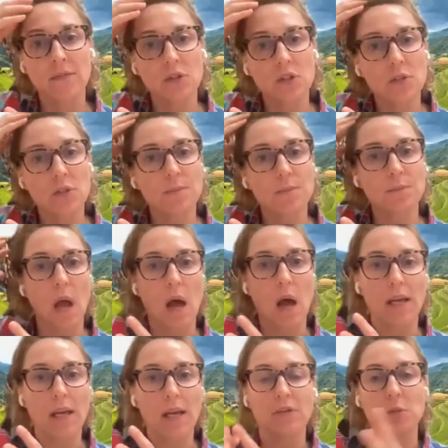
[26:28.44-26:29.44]
gives
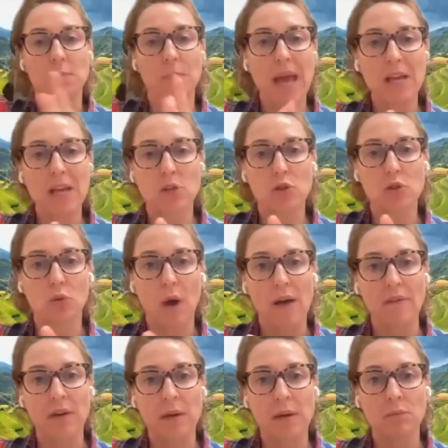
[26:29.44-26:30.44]
uh, gives space
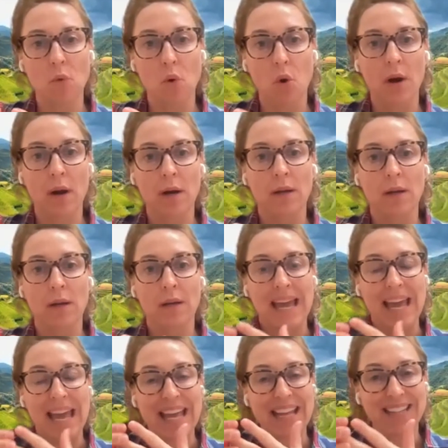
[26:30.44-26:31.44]
to having more
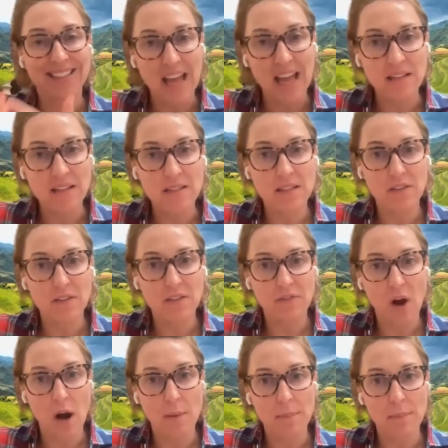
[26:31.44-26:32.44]
intensive
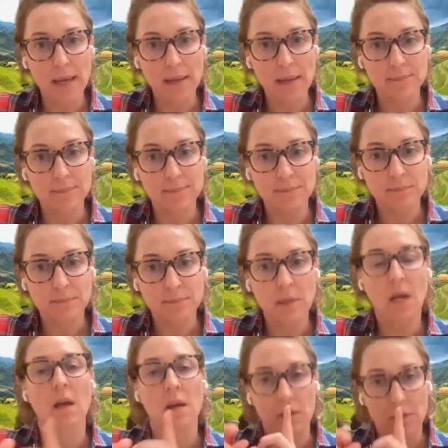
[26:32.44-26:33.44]
farming
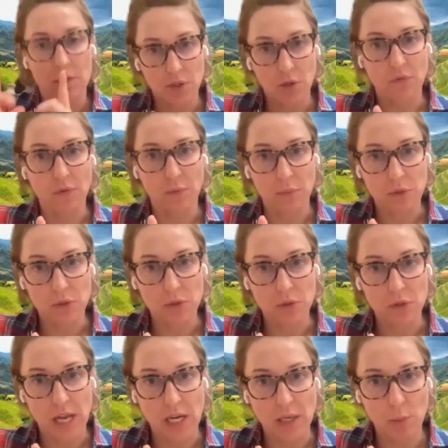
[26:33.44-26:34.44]
still mm-hmm. from a
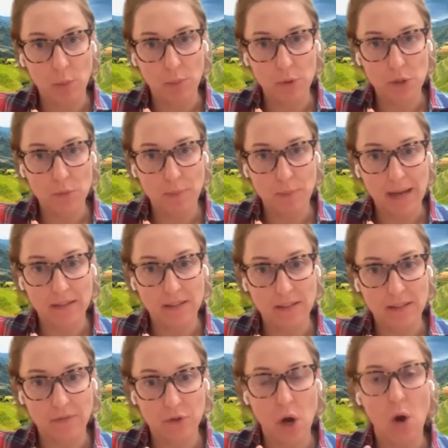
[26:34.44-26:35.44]
sustainable
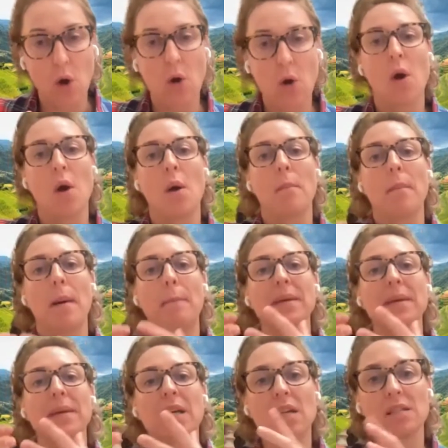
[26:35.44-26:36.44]
perspective though
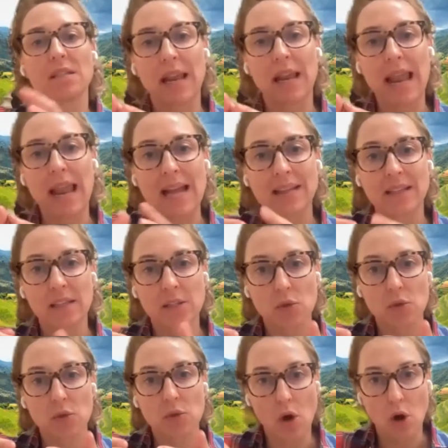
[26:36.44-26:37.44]
but because the land
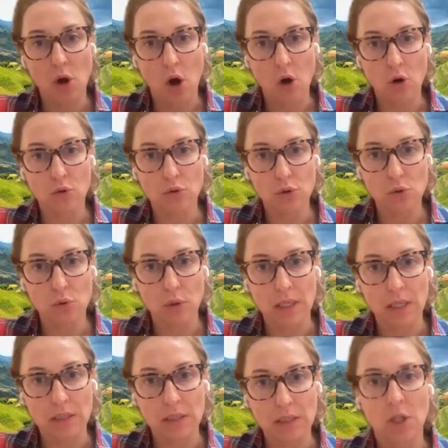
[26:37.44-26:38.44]
is as well
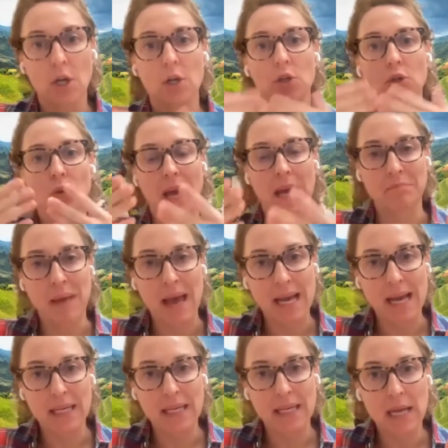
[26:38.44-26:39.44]
congruent you can
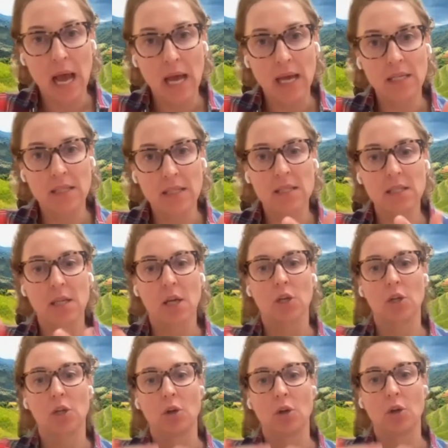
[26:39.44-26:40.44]
mechanize
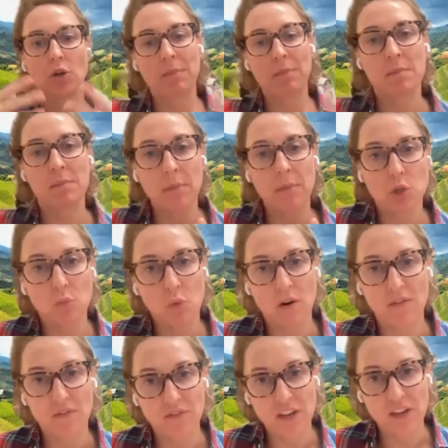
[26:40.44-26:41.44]
you know you can be much
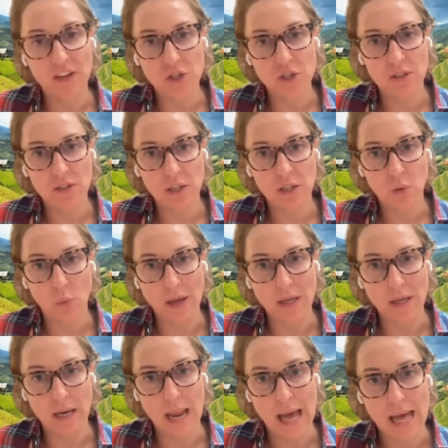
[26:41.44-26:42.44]
more efficient in the
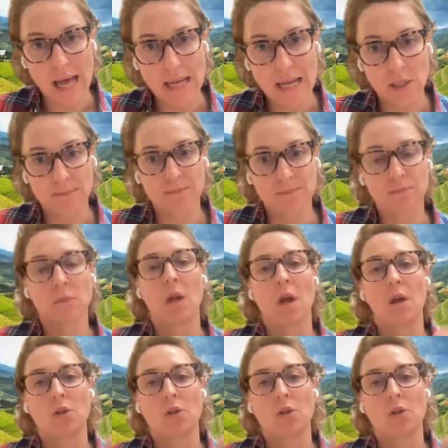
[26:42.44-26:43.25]
way you land